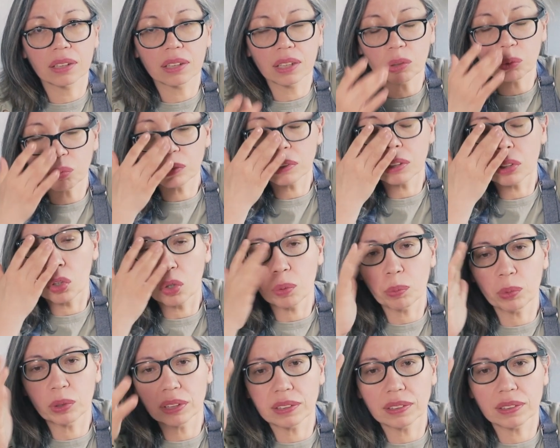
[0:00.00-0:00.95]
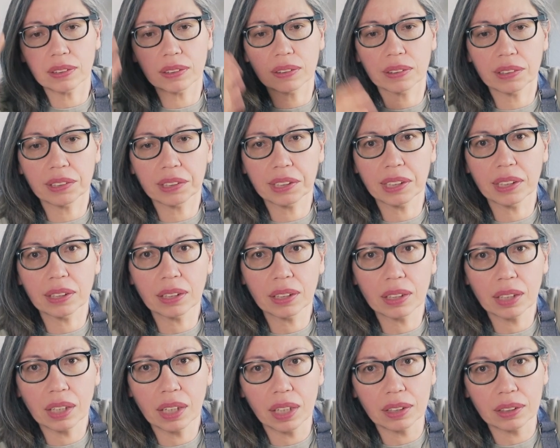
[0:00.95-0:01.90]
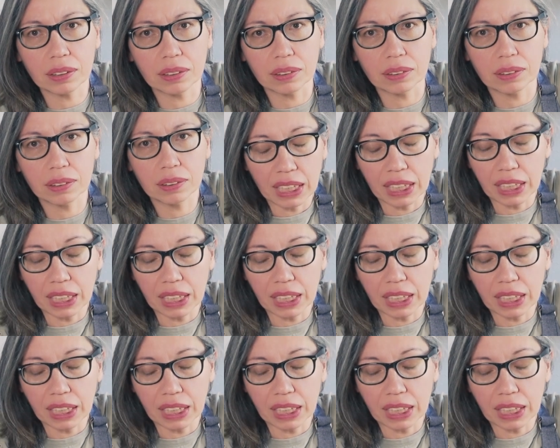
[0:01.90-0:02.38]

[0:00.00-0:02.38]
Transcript: It was a communist kindergarten.